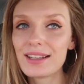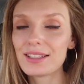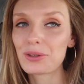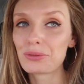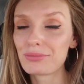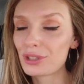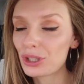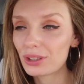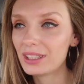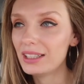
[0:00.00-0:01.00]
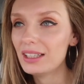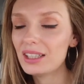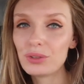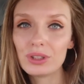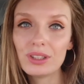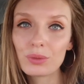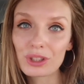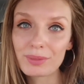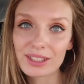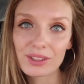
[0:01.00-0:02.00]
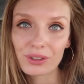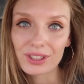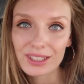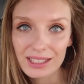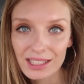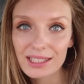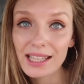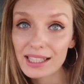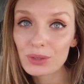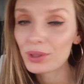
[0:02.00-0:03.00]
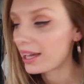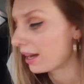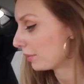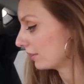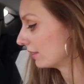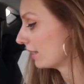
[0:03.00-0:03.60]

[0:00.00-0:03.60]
So shortly, if you didn't watch my stories, that's what happened.